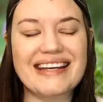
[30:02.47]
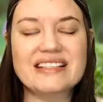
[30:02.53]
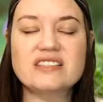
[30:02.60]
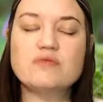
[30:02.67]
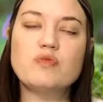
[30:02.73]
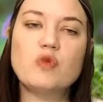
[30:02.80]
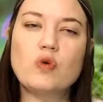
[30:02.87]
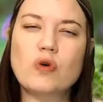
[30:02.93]

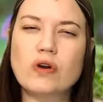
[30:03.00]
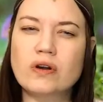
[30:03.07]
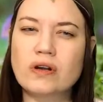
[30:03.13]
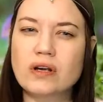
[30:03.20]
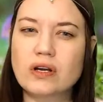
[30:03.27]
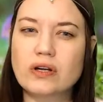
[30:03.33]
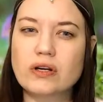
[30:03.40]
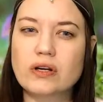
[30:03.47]
it's
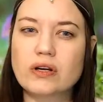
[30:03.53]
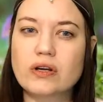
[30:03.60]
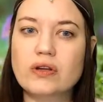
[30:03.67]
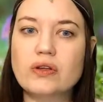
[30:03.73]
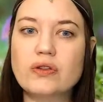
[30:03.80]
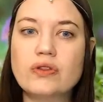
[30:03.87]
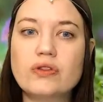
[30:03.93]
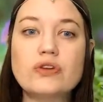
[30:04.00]
more
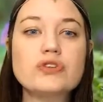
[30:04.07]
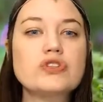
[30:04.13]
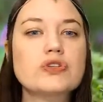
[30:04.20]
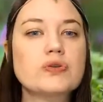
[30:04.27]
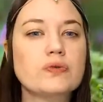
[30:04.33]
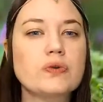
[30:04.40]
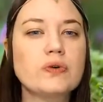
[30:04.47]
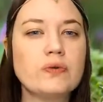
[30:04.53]
the
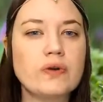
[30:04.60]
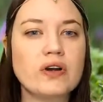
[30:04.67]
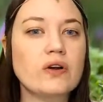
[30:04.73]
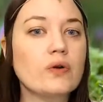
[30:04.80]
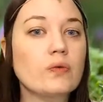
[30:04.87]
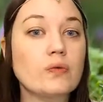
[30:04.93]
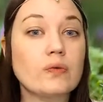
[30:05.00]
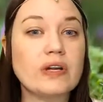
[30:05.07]

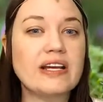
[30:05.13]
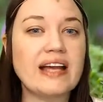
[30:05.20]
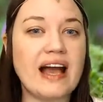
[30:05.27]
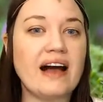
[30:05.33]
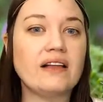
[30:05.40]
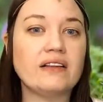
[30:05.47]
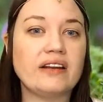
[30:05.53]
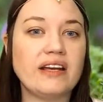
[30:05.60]
truer
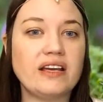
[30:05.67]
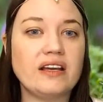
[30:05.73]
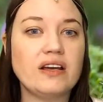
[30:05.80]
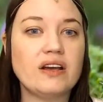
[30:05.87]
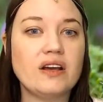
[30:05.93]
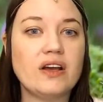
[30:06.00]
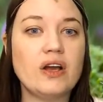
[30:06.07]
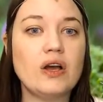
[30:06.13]

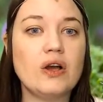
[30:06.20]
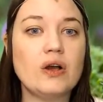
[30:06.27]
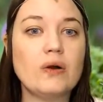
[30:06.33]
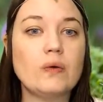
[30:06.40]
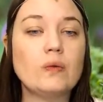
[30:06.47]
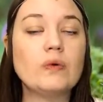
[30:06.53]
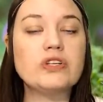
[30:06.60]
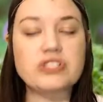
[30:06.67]
reality,
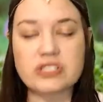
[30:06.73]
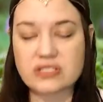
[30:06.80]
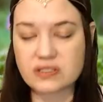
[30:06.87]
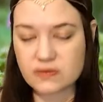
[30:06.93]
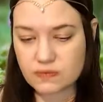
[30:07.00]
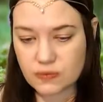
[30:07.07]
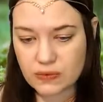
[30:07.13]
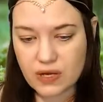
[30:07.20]
which
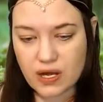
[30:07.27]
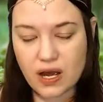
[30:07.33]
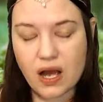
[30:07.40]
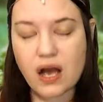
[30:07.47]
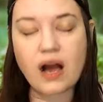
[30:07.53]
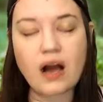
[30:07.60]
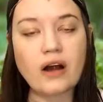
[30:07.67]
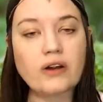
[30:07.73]
is
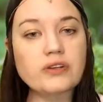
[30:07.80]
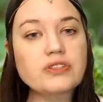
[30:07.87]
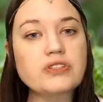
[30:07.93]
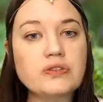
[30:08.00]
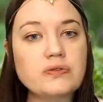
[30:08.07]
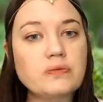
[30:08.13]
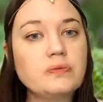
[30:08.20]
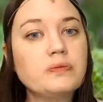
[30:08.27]
hard
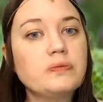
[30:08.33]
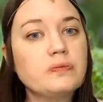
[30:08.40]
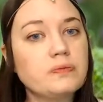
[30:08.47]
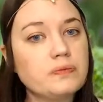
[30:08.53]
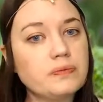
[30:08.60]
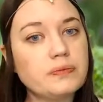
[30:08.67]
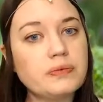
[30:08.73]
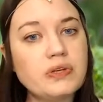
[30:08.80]
to,
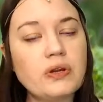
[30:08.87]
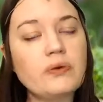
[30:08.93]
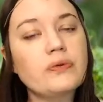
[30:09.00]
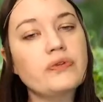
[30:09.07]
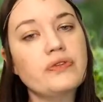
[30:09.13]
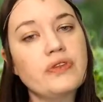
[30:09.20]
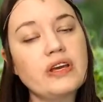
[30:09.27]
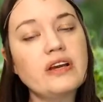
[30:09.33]
you know,
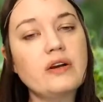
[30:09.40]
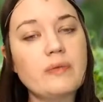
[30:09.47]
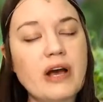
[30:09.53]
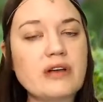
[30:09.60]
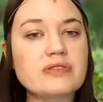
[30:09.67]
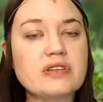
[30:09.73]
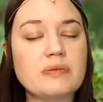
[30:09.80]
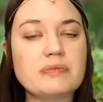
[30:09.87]
think
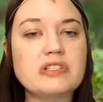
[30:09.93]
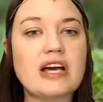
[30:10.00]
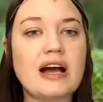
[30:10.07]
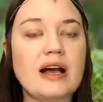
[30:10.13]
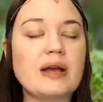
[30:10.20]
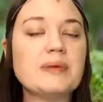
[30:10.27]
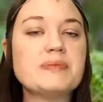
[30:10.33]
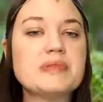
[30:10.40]
about
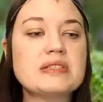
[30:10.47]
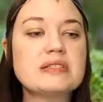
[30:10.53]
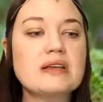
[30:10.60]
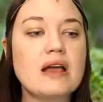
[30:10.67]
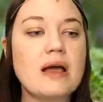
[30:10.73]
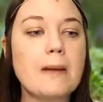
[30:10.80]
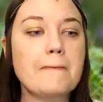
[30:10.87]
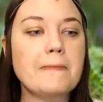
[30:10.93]
sometimes
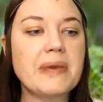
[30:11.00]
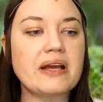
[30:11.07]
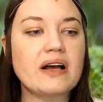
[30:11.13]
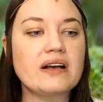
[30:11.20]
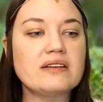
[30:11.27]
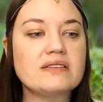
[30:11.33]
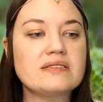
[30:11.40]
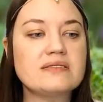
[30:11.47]

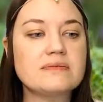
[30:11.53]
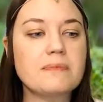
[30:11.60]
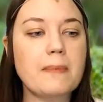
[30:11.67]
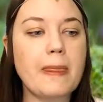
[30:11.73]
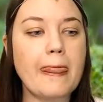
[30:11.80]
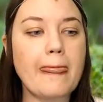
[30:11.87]
because